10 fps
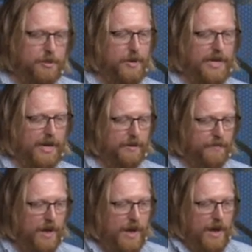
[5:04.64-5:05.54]
tweaking.
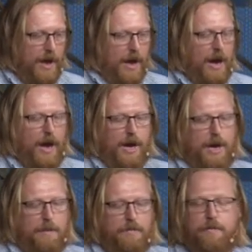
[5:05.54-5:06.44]

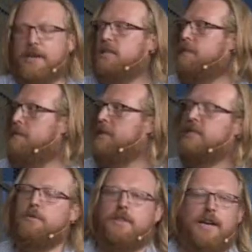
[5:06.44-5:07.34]
The biggest problem I
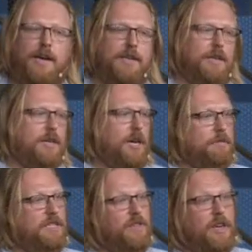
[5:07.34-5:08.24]
see with that
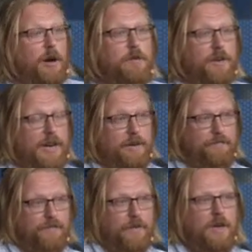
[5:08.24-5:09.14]
comes in the upgrade.
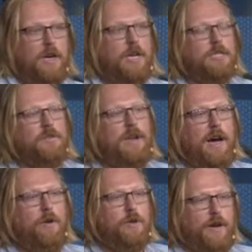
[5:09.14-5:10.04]
So
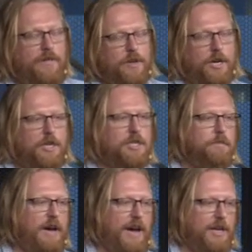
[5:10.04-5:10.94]
now you have your custom
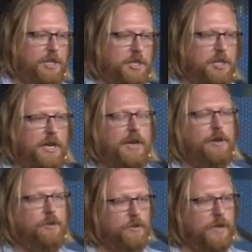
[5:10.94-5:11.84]
patch, and now
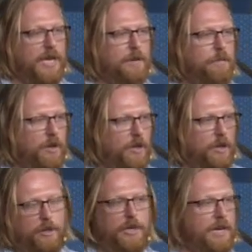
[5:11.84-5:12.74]
you do a git
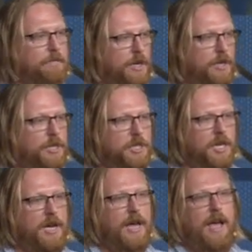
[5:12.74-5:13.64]
pull or a git merge,
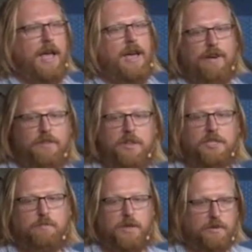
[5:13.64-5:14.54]
and everything
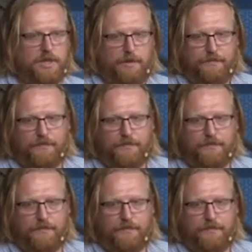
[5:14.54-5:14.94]
just blows up.